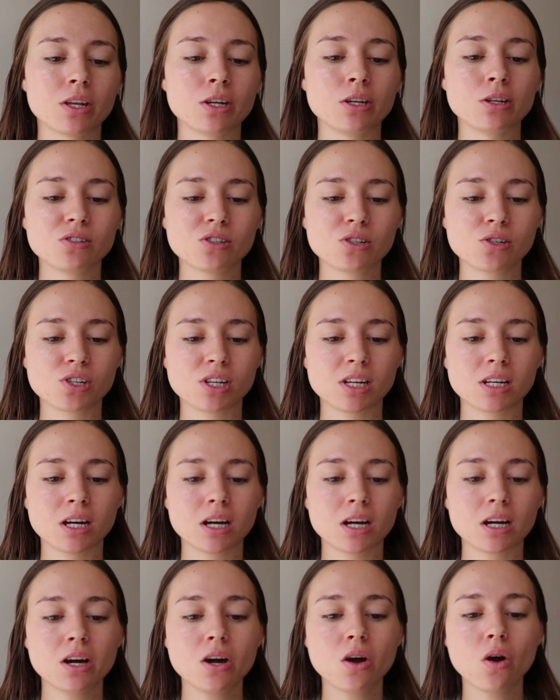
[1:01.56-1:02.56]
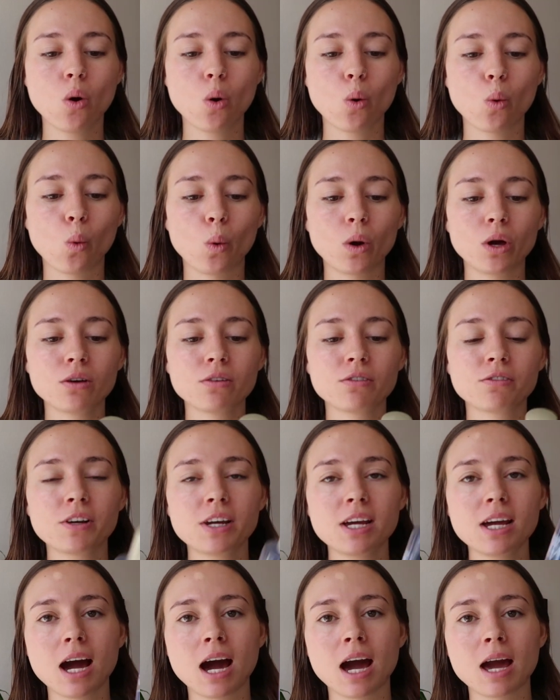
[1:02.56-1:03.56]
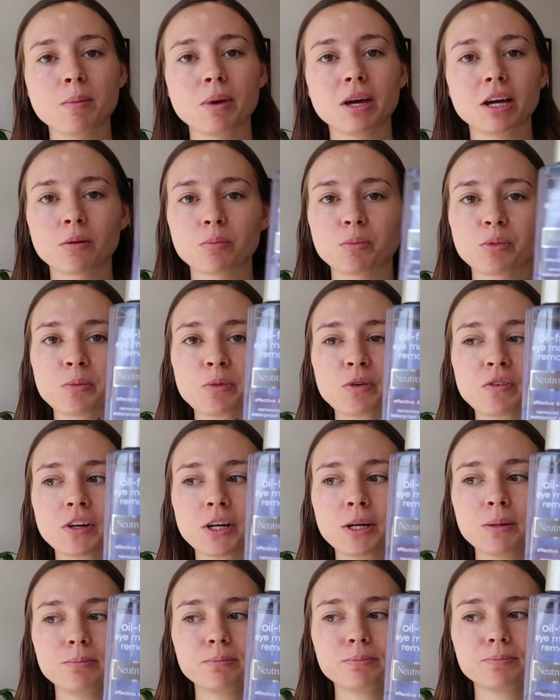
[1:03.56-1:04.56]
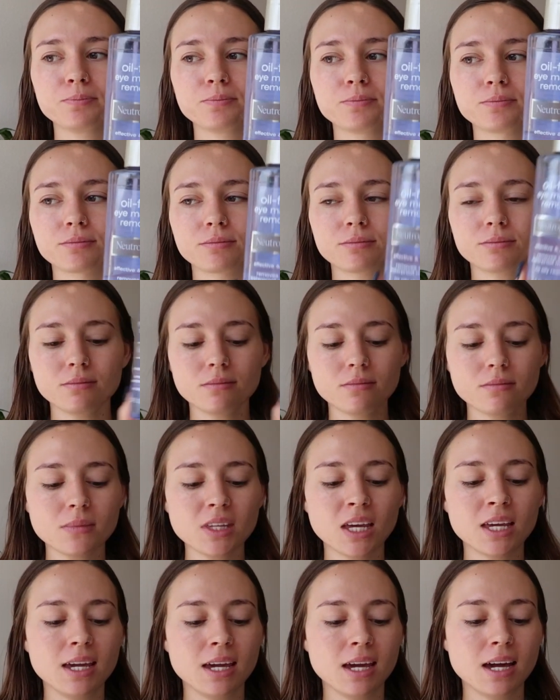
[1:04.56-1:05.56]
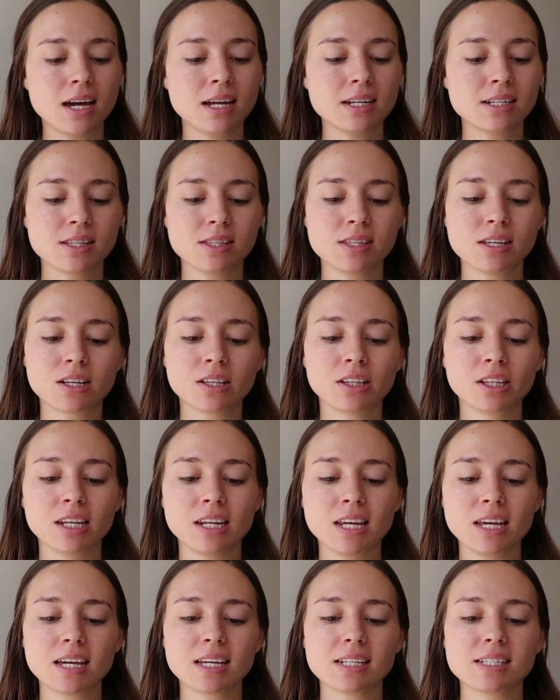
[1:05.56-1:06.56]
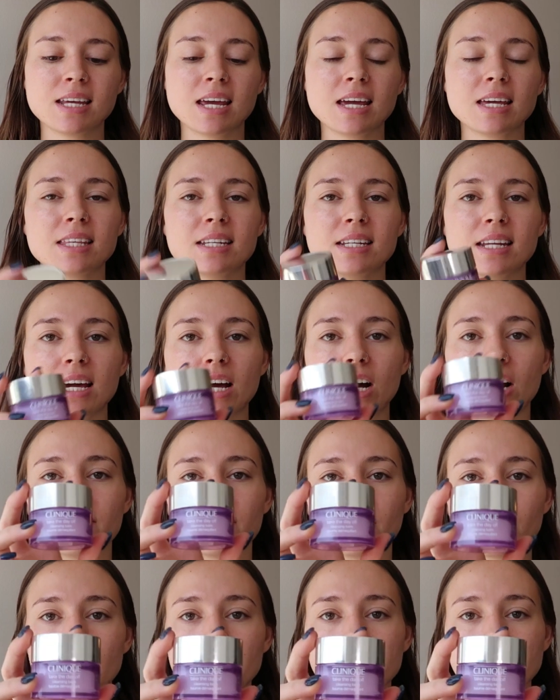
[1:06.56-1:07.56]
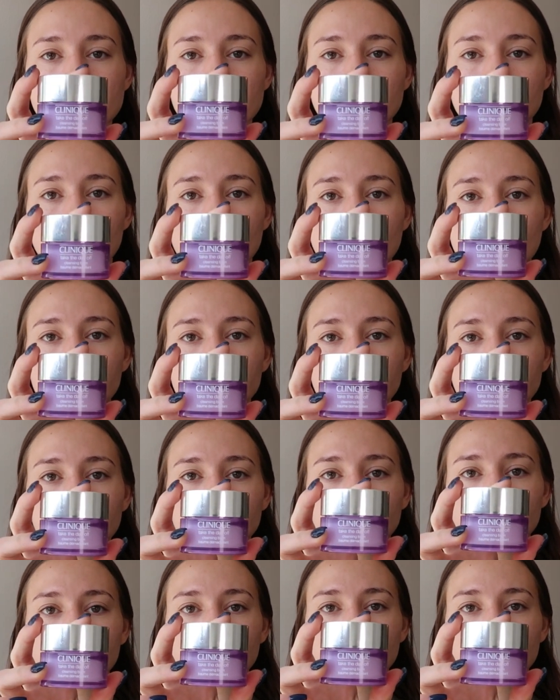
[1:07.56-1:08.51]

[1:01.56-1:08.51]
are the Neutrogena oil-free eye makeup remover and the Clinique Take the Day Off cleansing balm.